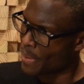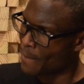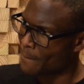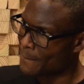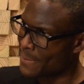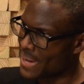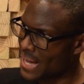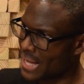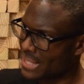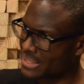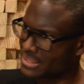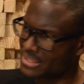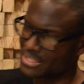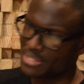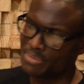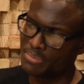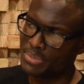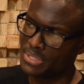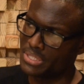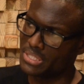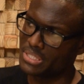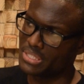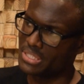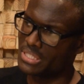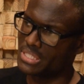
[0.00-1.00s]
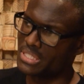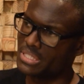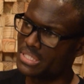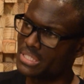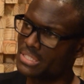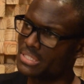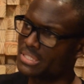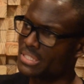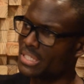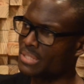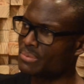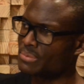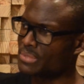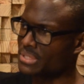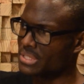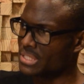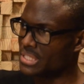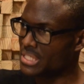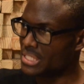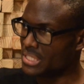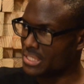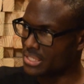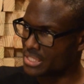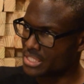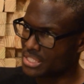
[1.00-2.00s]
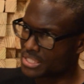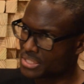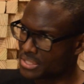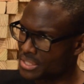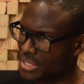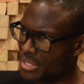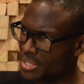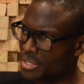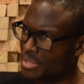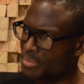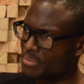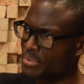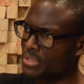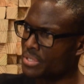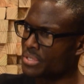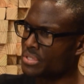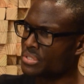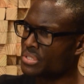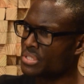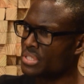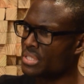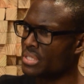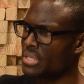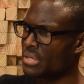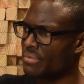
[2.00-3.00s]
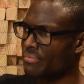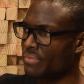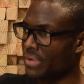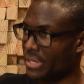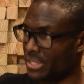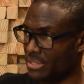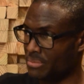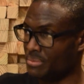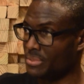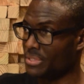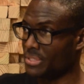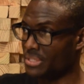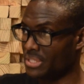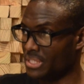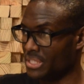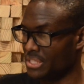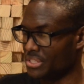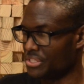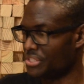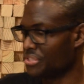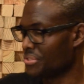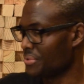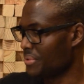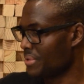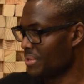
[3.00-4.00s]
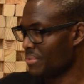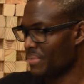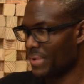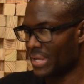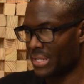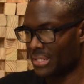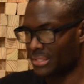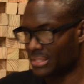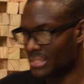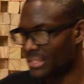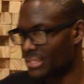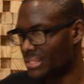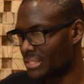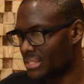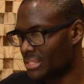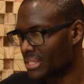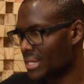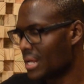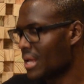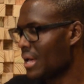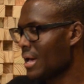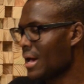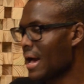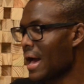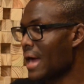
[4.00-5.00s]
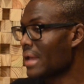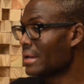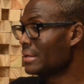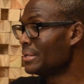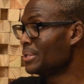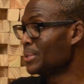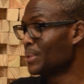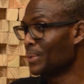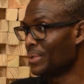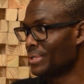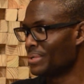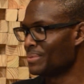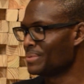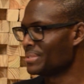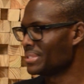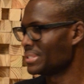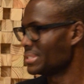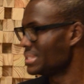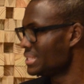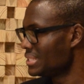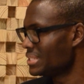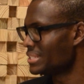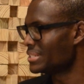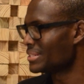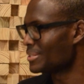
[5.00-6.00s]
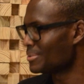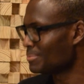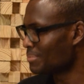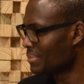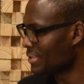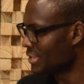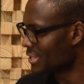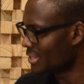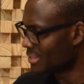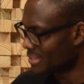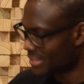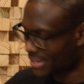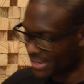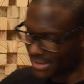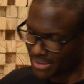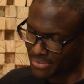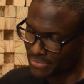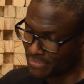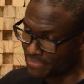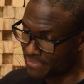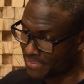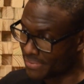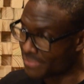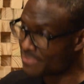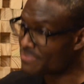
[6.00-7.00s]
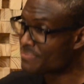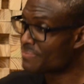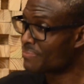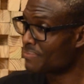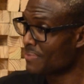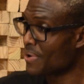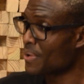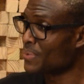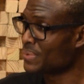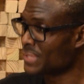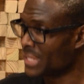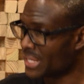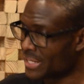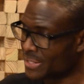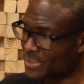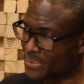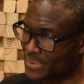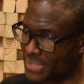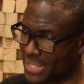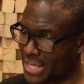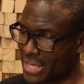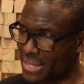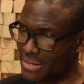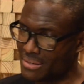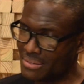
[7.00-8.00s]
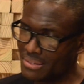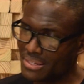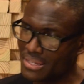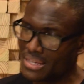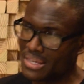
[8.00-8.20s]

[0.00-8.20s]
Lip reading: back to the BCC, this time to teach, because they invited me to teach. So I went and teach. Hadn't known I was a teacher, but I found that out then.